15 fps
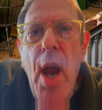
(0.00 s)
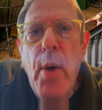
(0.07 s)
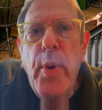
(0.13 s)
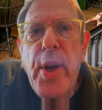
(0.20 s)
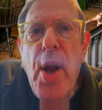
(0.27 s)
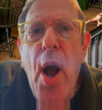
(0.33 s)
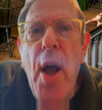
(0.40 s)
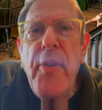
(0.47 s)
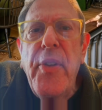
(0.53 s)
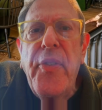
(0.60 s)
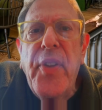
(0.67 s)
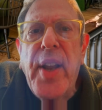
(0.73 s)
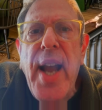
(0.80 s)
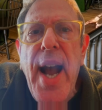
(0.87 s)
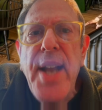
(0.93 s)
Recall
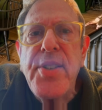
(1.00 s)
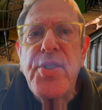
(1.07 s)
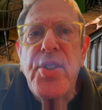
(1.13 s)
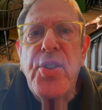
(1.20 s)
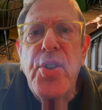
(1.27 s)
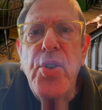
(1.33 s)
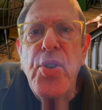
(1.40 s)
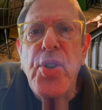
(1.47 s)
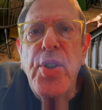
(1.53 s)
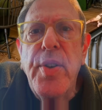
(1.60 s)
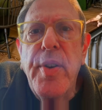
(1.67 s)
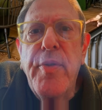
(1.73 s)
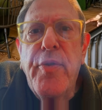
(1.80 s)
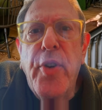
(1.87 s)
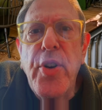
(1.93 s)
that the
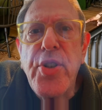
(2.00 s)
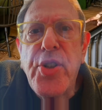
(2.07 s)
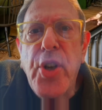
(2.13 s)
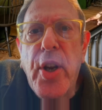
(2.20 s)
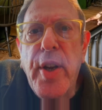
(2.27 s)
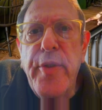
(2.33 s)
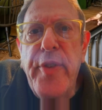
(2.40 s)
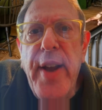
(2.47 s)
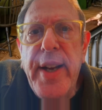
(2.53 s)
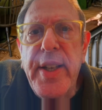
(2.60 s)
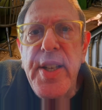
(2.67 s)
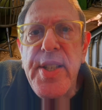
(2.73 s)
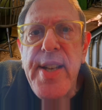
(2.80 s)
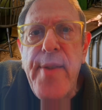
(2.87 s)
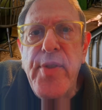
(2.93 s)
Constitution first took
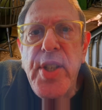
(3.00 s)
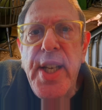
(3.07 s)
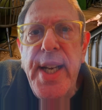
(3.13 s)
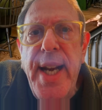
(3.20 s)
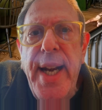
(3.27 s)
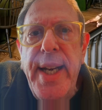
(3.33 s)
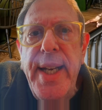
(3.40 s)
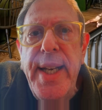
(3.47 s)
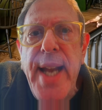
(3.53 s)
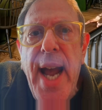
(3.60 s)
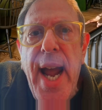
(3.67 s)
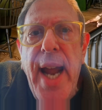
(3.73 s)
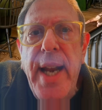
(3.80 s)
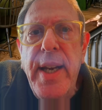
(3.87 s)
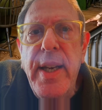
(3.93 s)
effect in
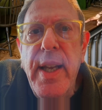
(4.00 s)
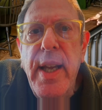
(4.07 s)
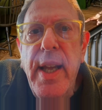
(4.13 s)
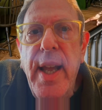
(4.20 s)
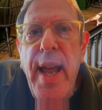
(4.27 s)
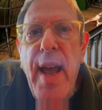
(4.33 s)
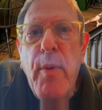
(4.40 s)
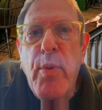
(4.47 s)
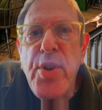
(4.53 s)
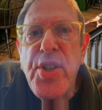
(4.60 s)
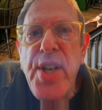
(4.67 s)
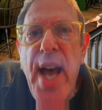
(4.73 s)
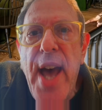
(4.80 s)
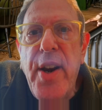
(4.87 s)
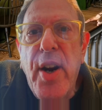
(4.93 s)
1789 and
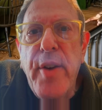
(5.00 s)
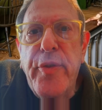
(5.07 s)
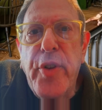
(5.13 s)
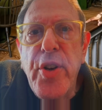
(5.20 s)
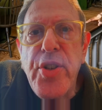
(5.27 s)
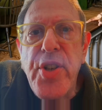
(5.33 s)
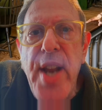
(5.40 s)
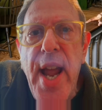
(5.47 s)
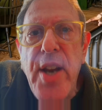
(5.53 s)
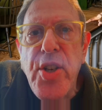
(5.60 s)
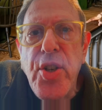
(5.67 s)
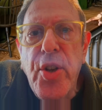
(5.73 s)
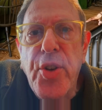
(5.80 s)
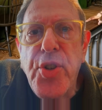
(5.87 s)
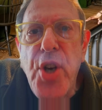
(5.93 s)
was not our first
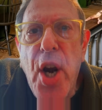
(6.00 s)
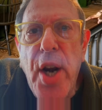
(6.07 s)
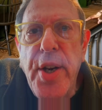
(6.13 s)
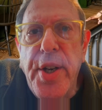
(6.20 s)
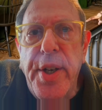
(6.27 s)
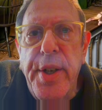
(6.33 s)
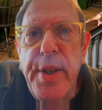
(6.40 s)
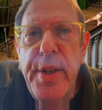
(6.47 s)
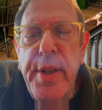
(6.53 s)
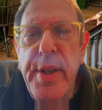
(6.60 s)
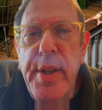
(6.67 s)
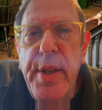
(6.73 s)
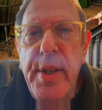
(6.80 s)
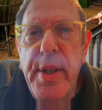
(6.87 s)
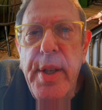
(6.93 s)
national charter.
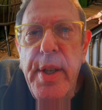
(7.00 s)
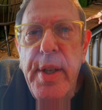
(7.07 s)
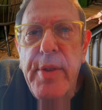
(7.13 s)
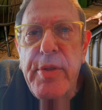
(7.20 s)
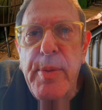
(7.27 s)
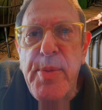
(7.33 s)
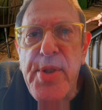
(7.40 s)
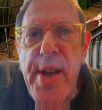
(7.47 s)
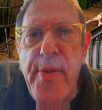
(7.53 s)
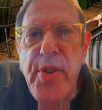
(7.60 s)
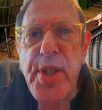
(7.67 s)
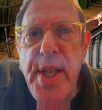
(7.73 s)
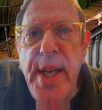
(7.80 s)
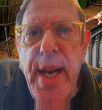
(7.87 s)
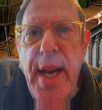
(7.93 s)
From
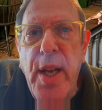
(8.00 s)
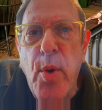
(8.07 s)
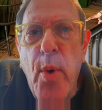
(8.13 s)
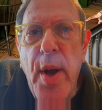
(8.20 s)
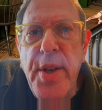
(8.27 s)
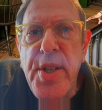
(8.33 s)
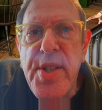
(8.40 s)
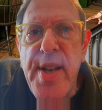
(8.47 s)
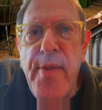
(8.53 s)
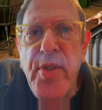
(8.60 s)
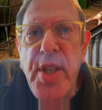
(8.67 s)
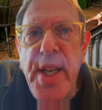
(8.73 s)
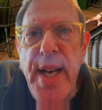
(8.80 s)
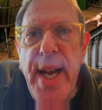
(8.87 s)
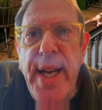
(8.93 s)
1781 to
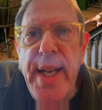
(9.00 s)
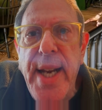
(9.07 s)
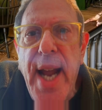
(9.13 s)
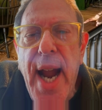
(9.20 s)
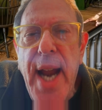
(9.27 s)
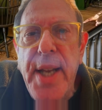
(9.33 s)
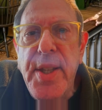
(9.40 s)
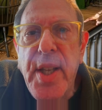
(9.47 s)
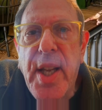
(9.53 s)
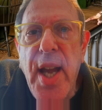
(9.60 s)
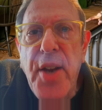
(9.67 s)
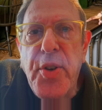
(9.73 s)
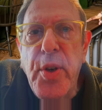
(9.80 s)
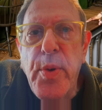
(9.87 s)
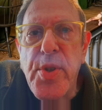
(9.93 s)
1789, the
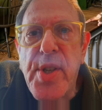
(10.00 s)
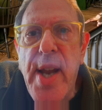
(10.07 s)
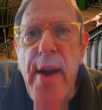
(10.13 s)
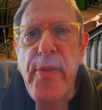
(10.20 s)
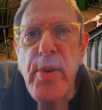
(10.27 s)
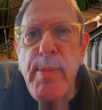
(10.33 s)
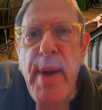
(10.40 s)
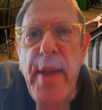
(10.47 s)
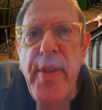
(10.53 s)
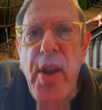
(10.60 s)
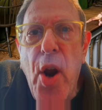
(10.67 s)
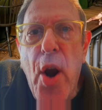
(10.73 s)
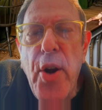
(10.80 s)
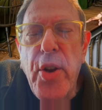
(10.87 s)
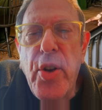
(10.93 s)
country was governed by
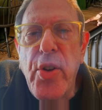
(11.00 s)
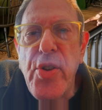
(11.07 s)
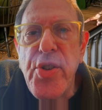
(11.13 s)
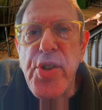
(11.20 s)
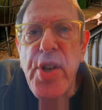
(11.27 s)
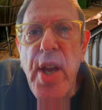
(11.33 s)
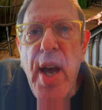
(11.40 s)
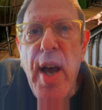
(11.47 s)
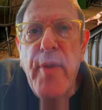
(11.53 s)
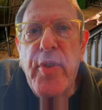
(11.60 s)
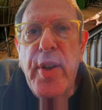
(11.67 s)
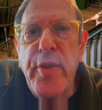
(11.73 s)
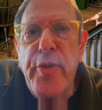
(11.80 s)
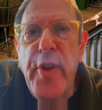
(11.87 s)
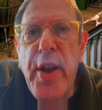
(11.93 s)
the Articles
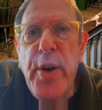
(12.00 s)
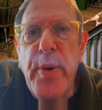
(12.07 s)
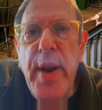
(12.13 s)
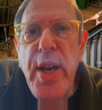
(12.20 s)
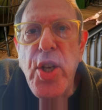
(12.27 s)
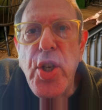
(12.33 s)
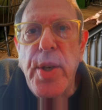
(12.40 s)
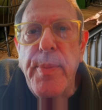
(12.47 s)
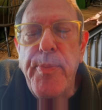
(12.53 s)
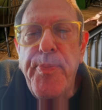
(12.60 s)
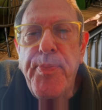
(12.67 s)
of Confederation.